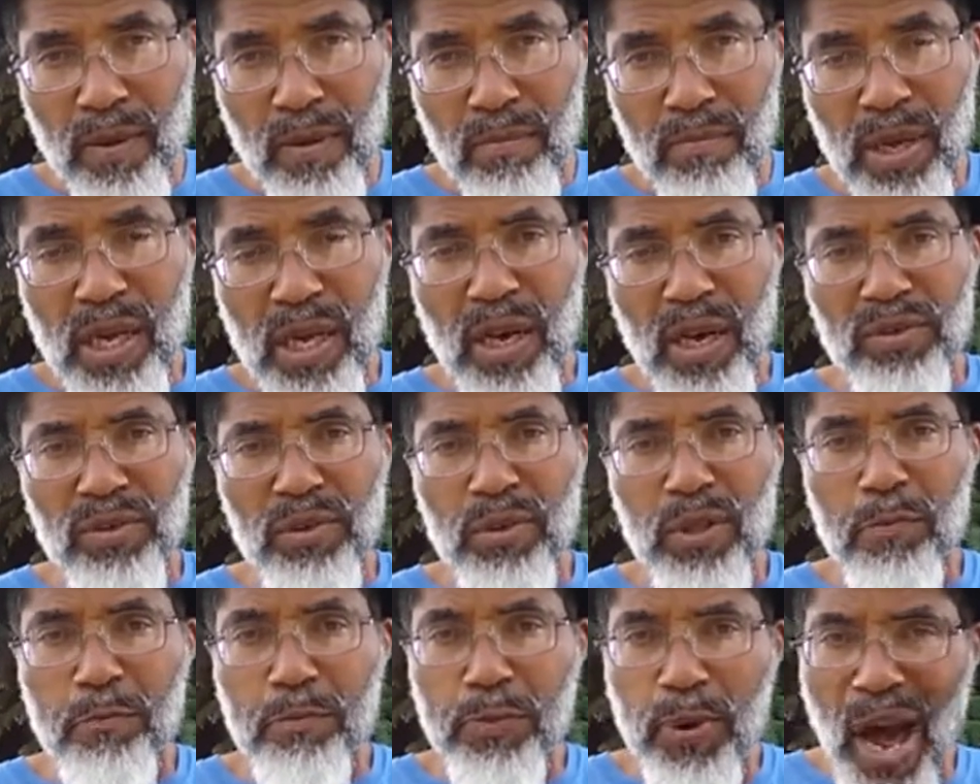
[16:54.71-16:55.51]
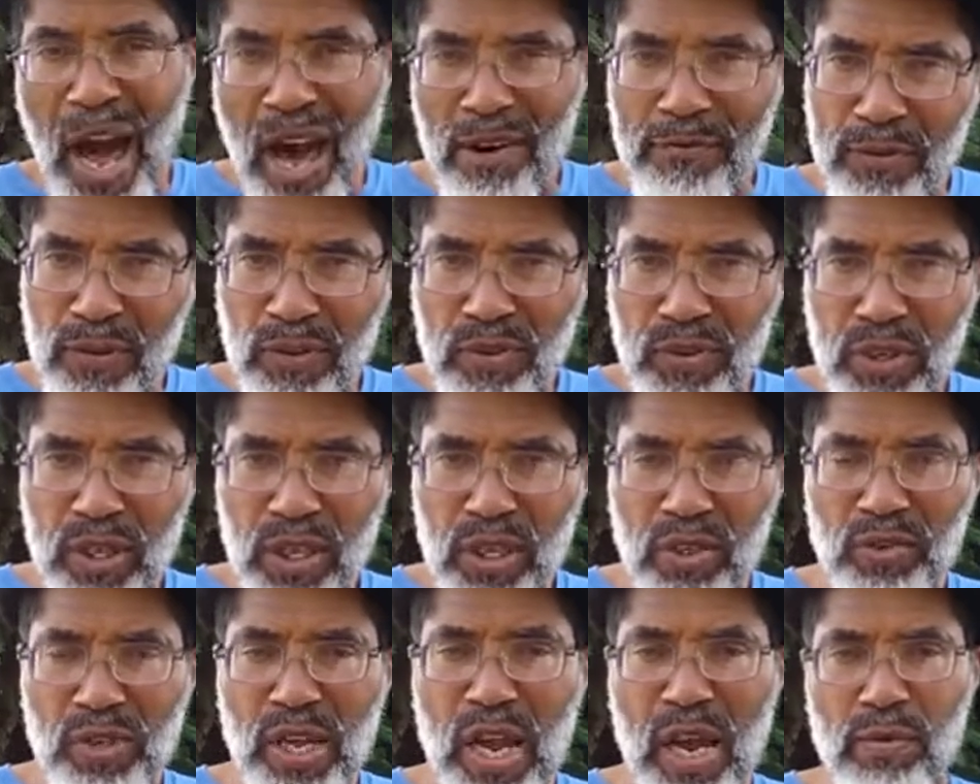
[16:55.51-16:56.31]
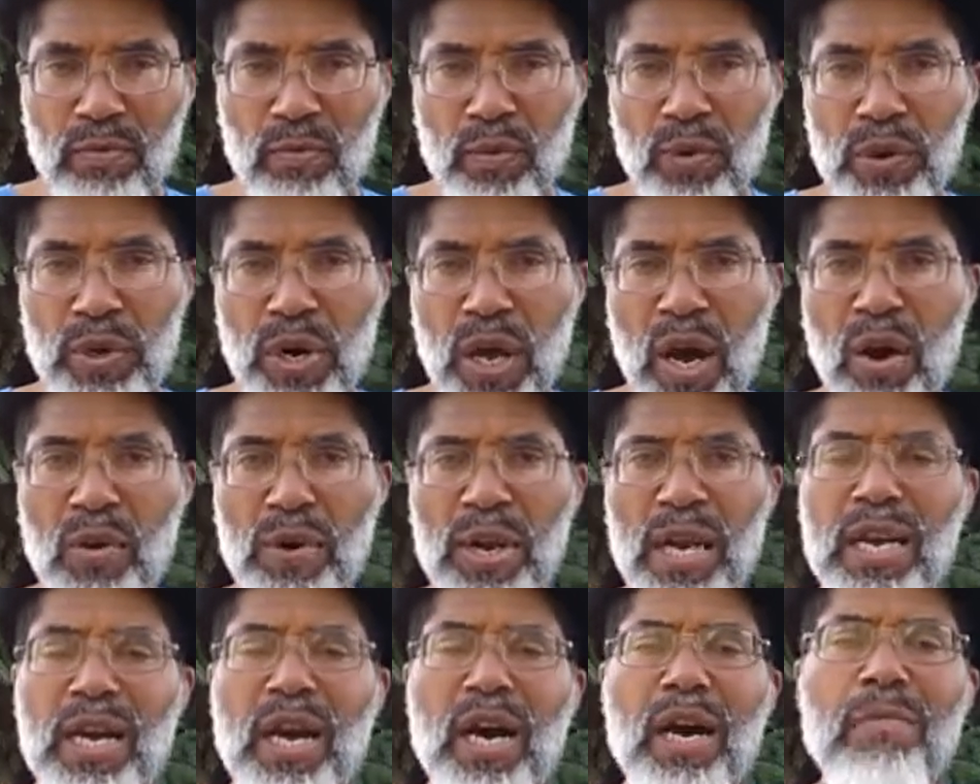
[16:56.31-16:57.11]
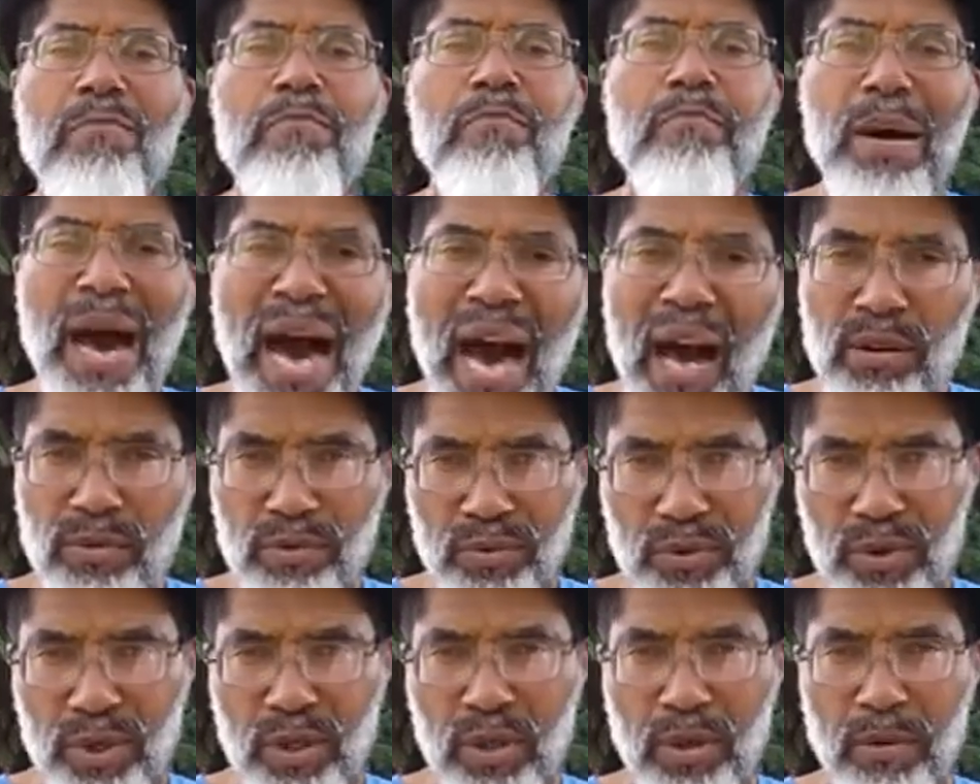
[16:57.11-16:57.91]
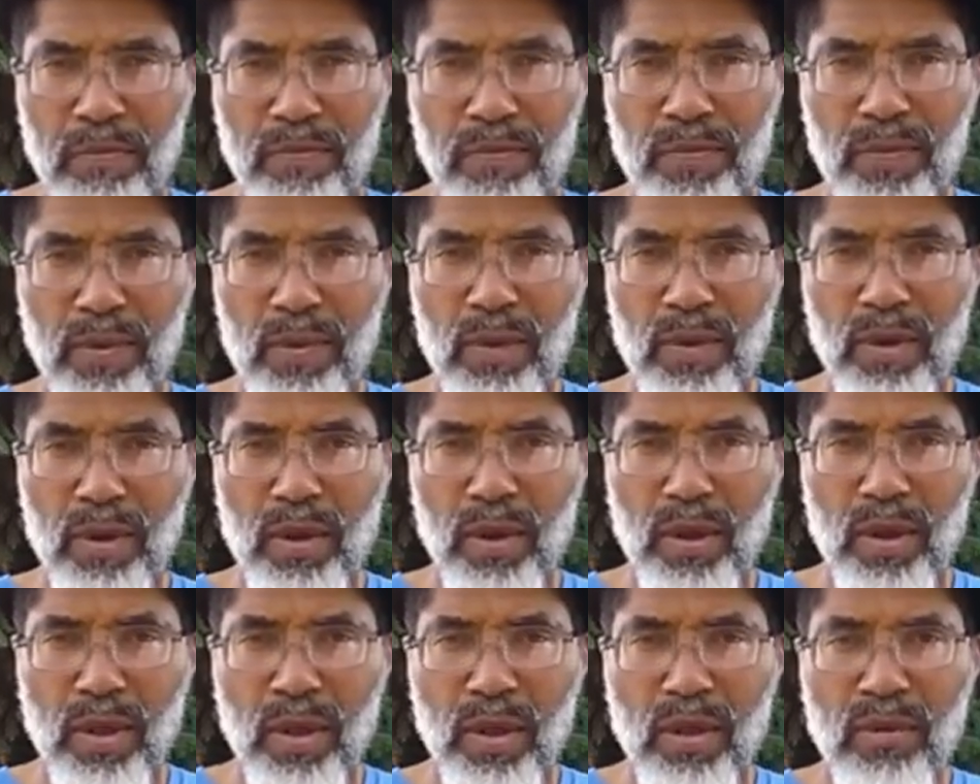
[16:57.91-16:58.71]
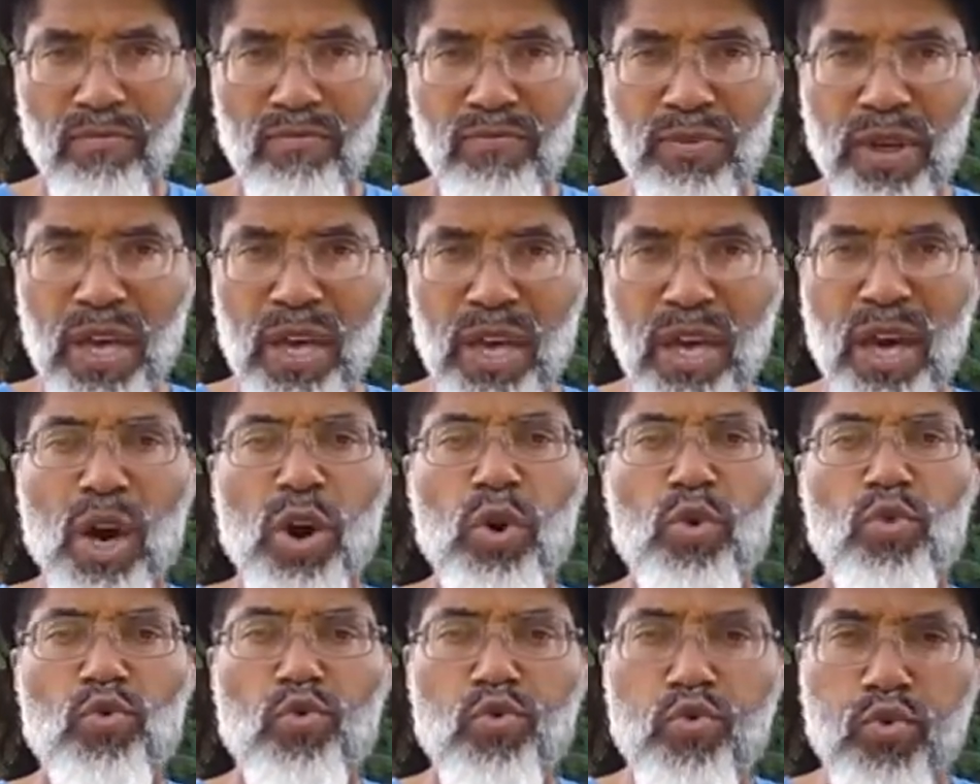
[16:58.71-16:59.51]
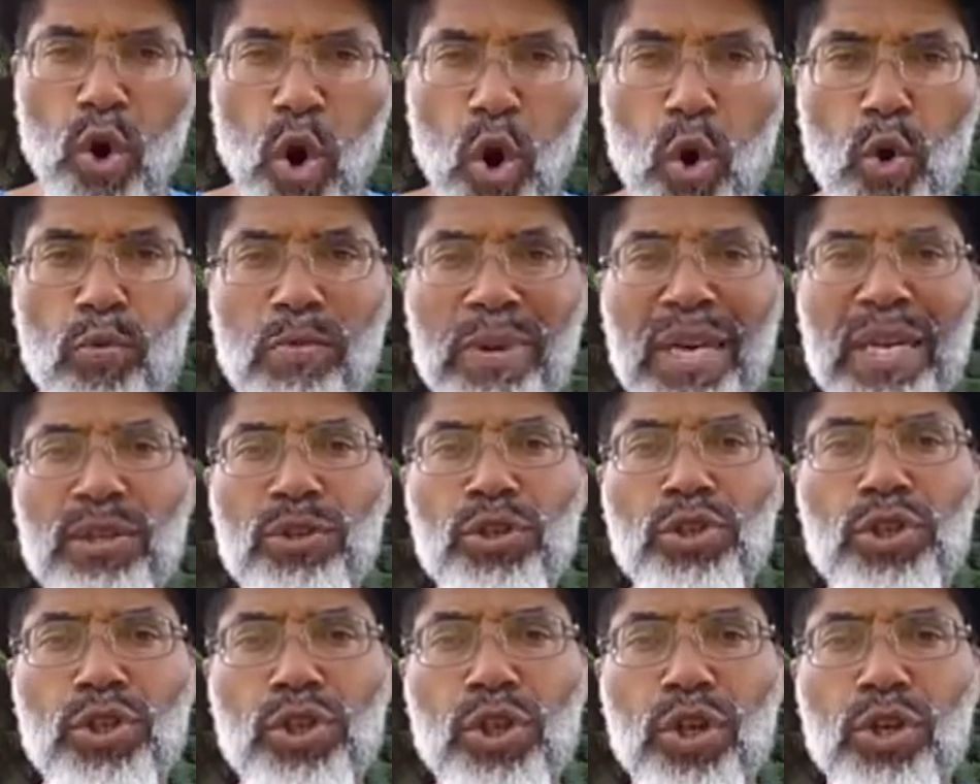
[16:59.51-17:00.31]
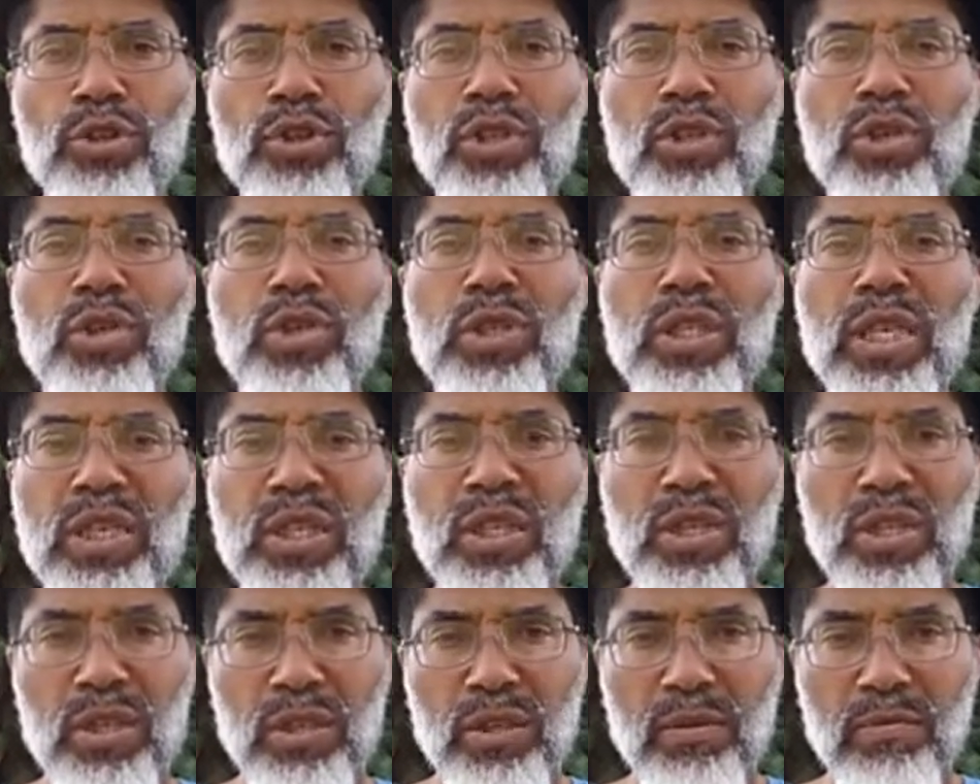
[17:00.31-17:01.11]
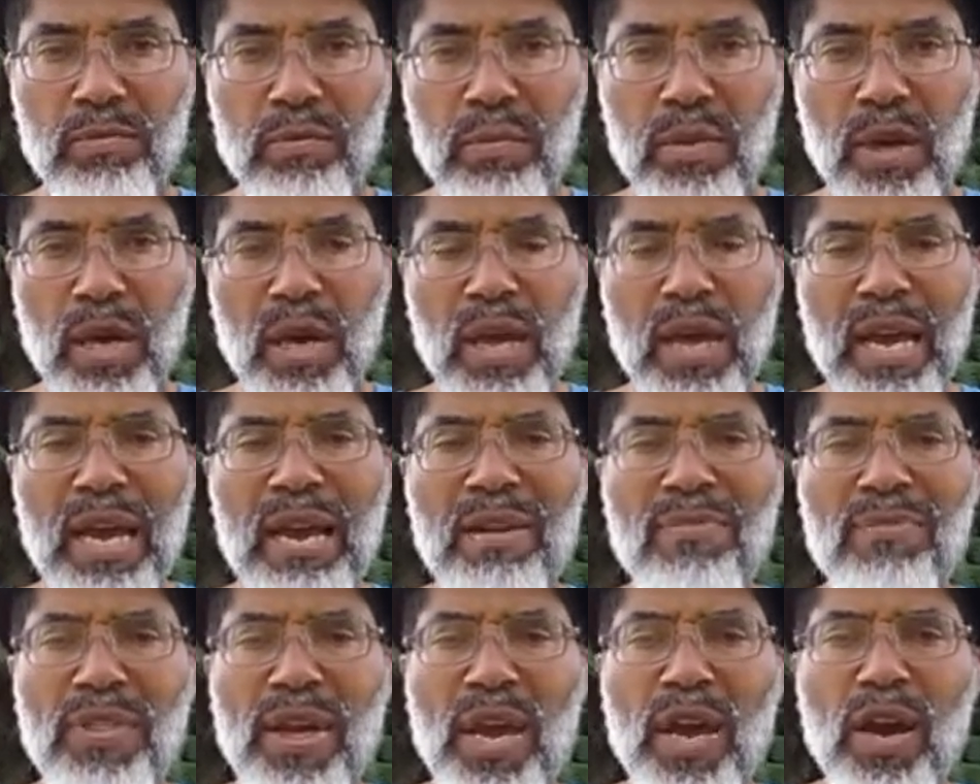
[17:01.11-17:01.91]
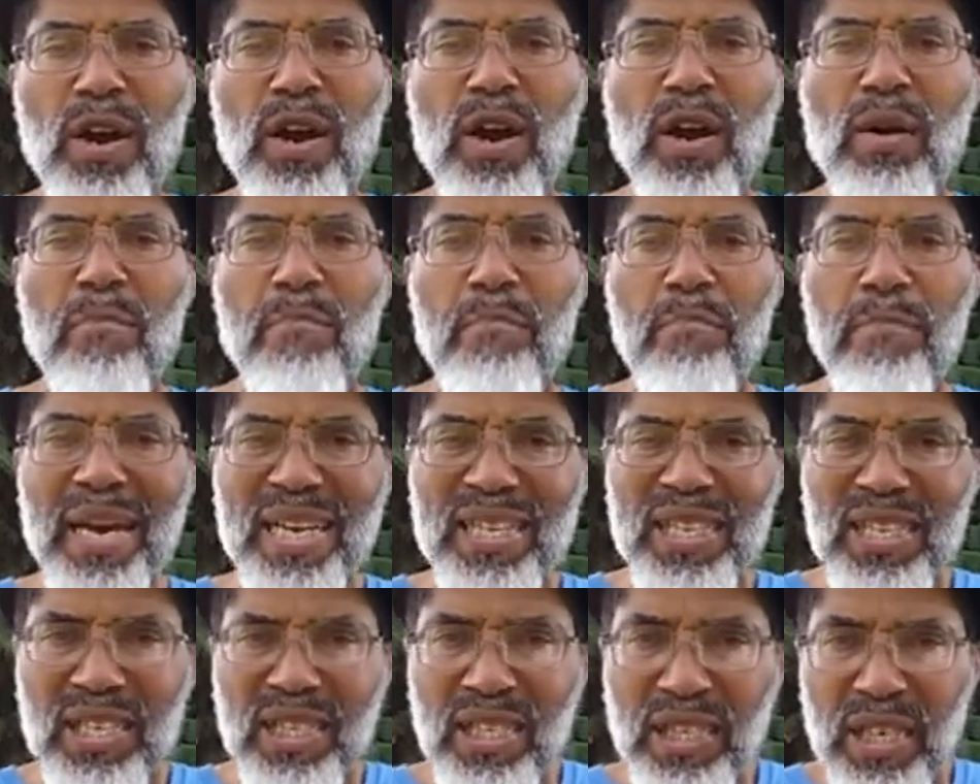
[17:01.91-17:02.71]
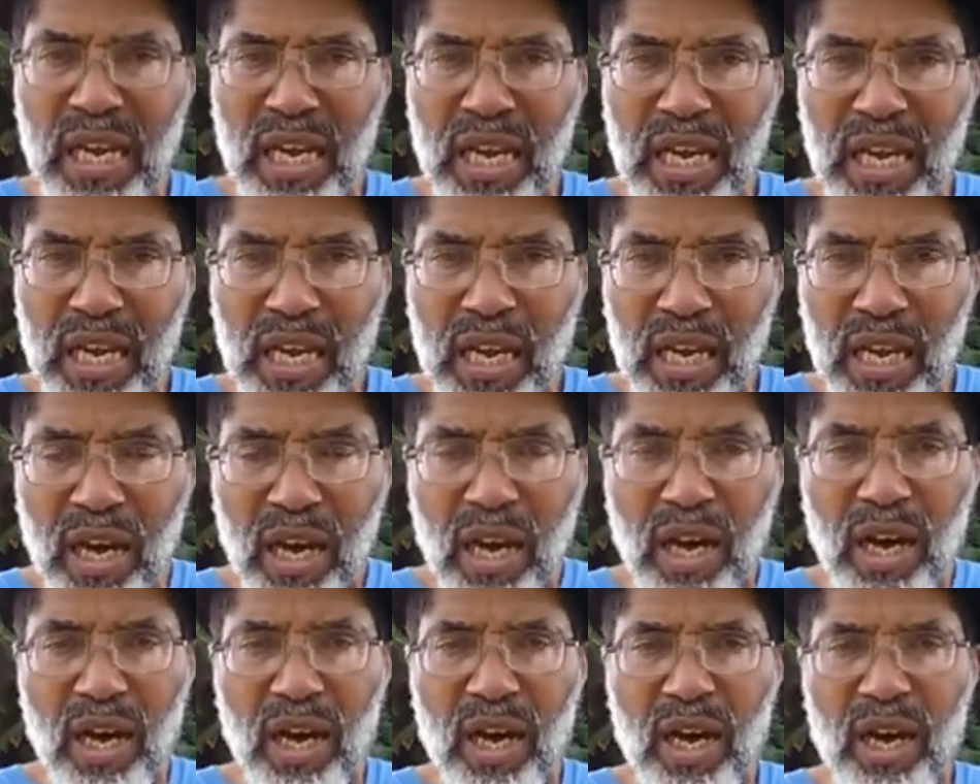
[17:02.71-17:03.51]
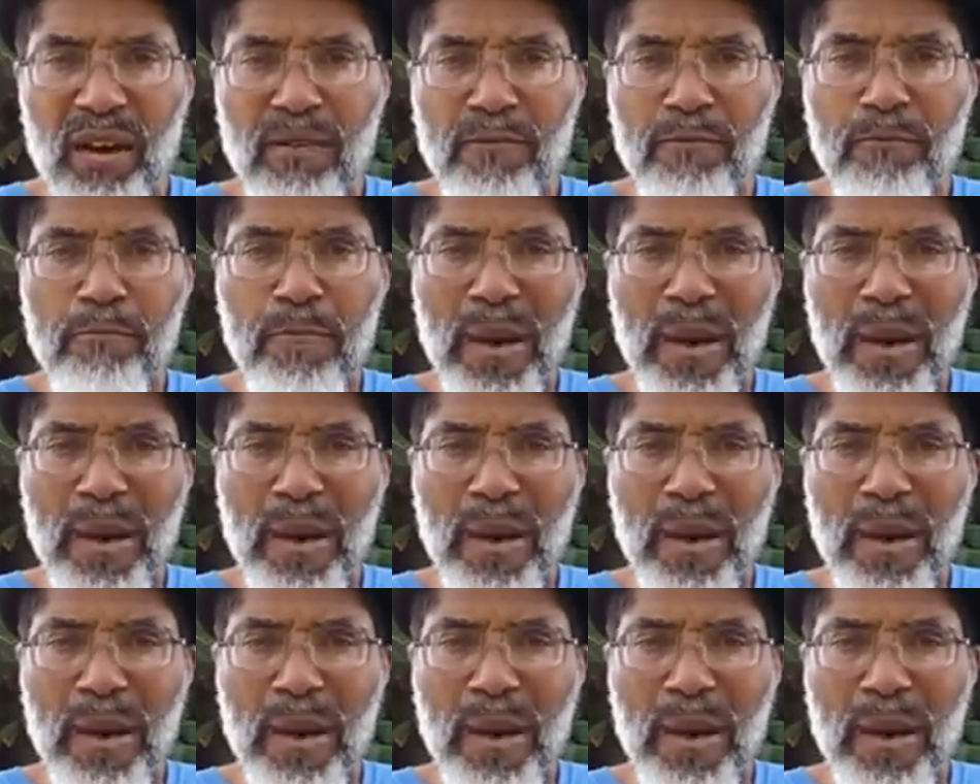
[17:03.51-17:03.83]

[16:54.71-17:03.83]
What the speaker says: because of the prophecies that were noted about the Roman church system and their meshing of